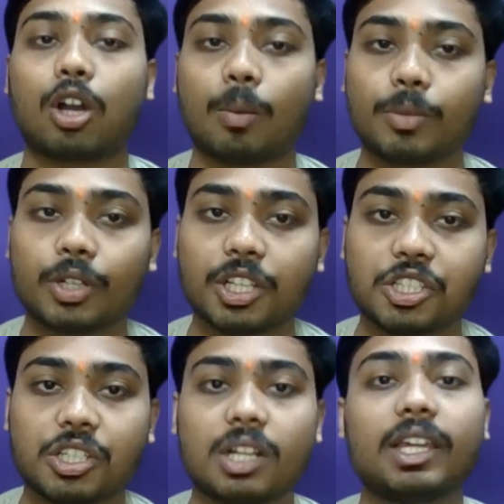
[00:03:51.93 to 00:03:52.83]

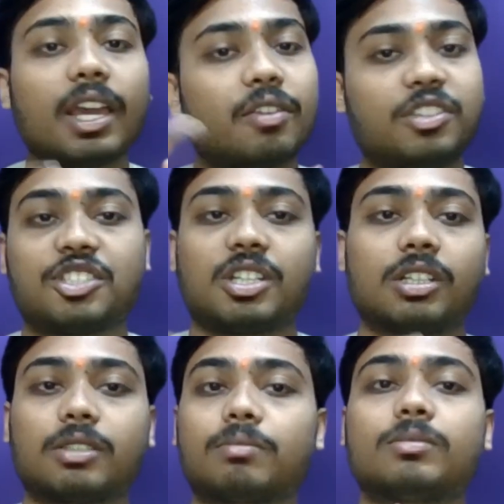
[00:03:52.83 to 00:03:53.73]
computationally
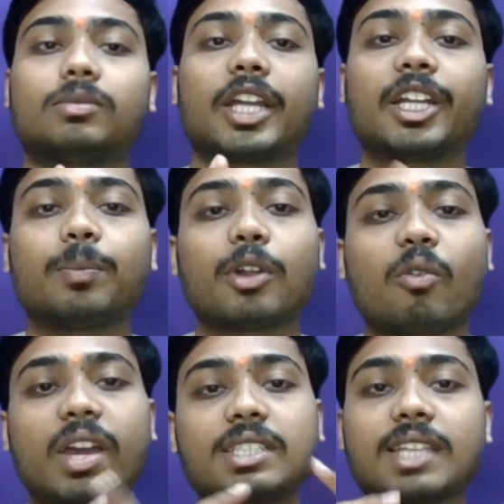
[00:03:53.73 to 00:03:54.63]
efficient. It
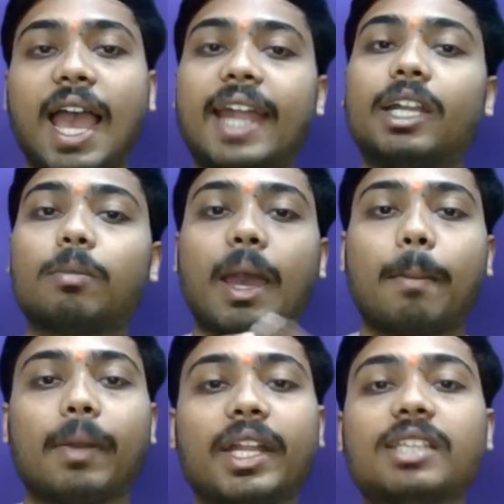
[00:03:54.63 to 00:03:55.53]
provides item
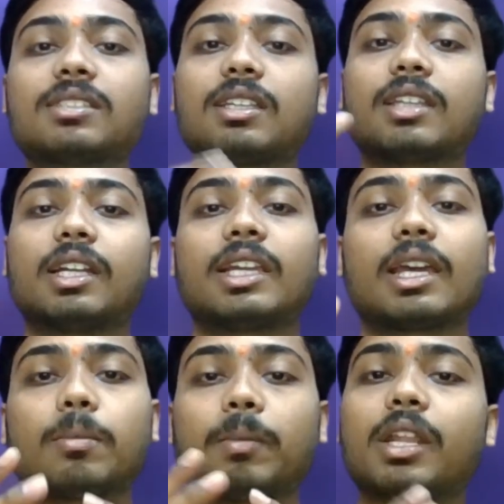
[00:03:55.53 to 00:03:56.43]
embeddings that
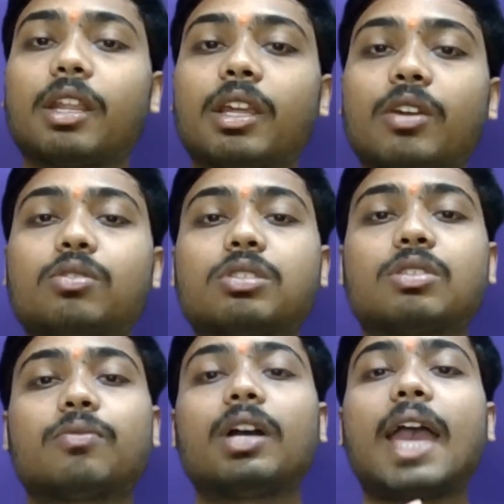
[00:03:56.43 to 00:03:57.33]
can be
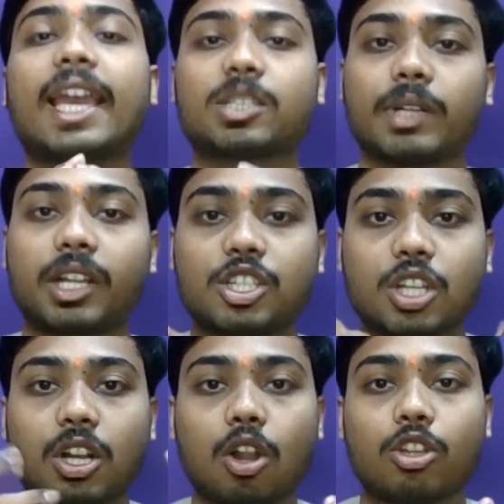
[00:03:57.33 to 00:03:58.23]
reused for
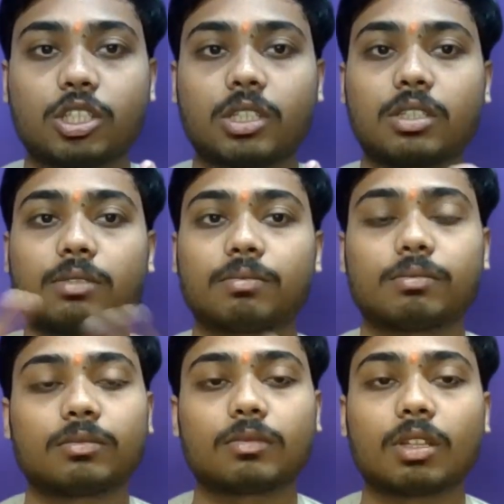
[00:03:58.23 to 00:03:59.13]
explanation logic.
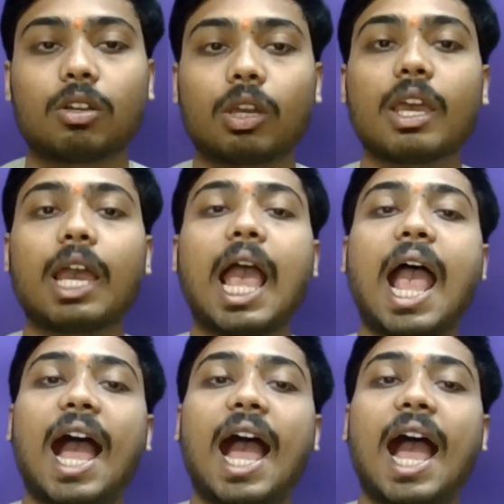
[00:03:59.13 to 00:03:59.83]
Okay,